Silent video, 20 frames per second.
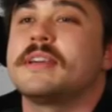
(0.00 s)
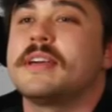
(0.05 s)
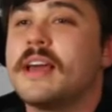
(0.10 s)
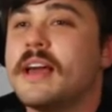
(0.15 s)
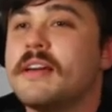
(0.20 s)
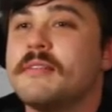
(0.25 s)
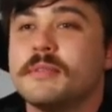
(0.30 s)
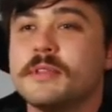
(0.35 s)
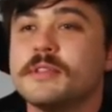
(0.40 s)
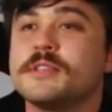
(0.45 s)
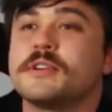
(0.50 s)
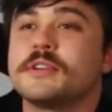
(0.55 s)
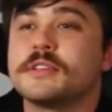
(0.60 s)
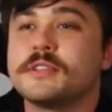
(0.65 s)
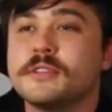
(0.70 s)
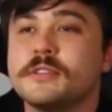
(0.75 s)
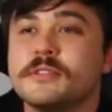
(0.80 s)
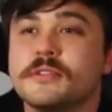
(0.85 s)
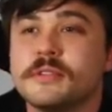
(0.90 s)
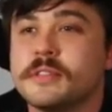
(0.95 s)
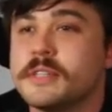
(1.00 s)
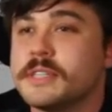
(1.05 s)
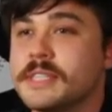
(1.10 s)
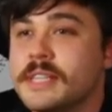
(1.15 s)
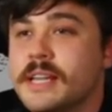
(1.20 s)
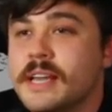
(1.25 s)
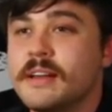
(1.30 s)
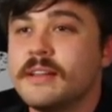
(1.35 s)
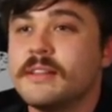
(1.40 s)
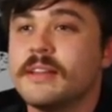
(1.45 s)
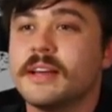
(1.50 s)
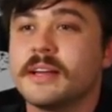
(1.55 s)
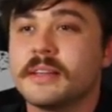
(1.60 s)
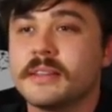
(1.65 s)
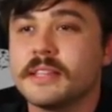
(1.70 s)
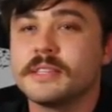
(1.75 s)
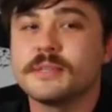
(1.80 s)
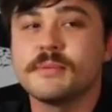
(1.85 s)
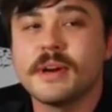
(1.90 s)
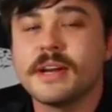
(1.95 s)
gave me the strength to do this now. Like
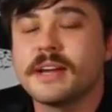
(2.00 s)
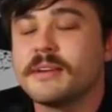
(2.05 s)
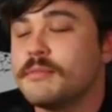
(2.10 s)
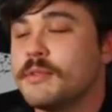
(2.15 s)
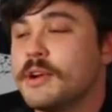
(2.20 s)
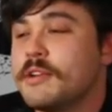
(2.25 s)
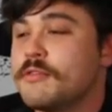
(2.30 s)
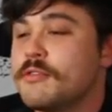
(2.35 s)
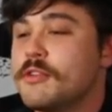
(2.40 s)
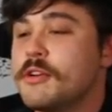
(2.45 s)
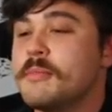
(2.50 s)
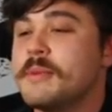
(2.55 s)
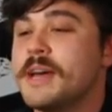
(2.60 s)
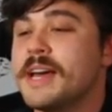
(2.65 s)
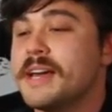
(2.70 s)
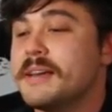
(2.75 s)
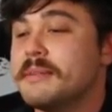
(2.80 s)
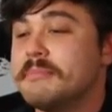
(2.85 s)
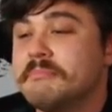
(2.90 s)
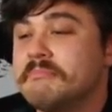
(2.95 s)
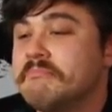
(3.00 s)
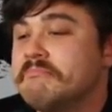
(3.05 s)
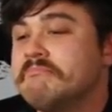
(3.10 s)
that's why I went from a